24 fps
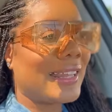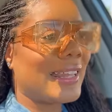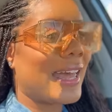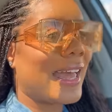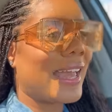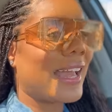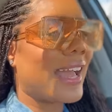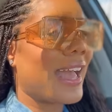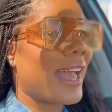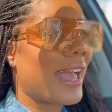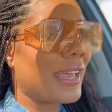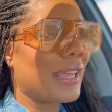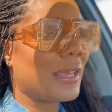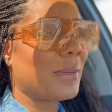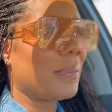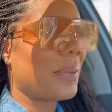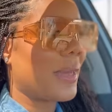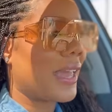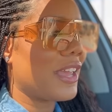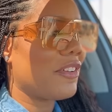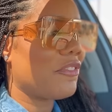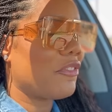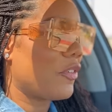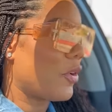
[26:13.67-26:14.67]
like i can
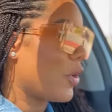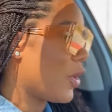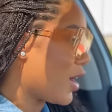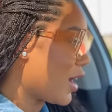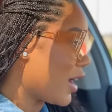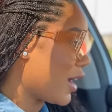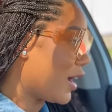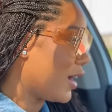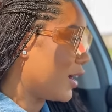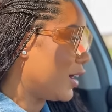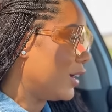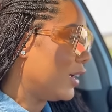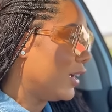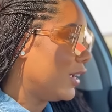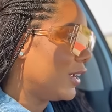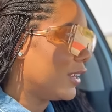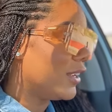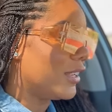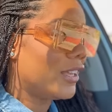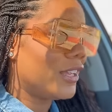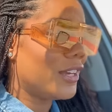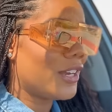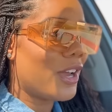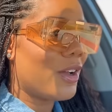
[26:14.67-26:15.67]
pay for
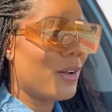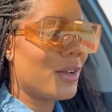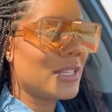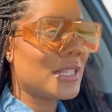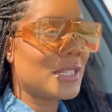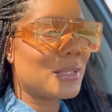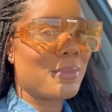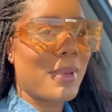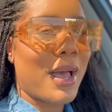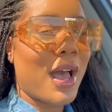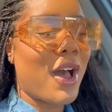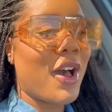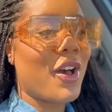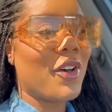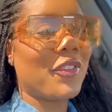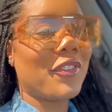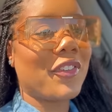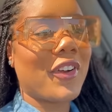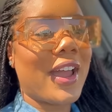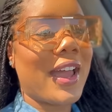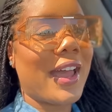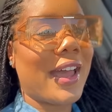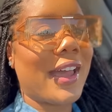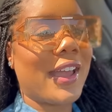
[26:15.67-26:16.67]
you know a small
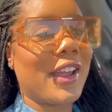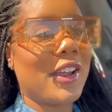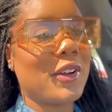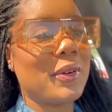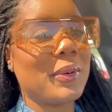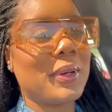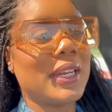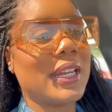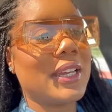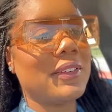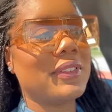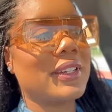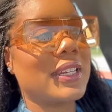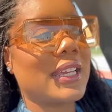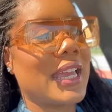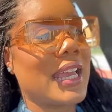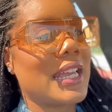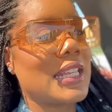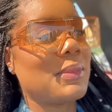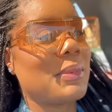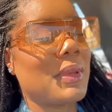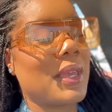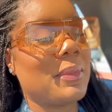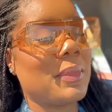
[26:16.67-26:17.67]
fry or whatever the
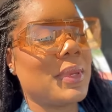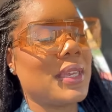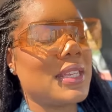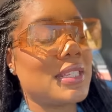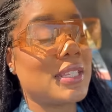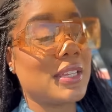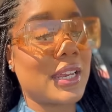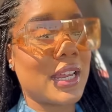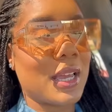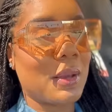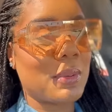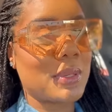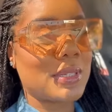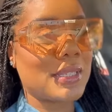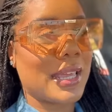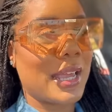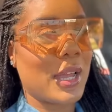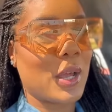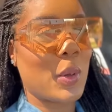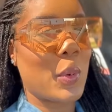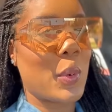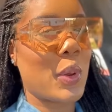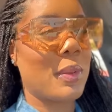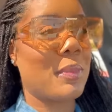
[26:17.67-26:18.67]
case may be so there was
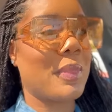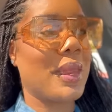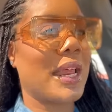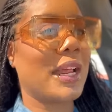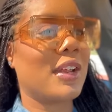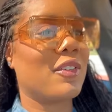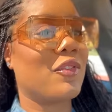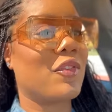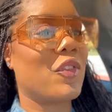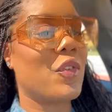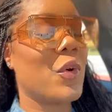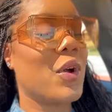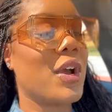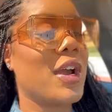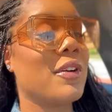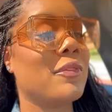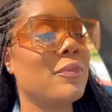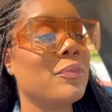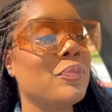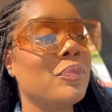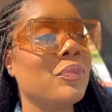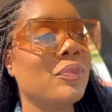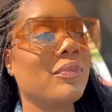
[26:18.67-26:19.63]
like going back and forth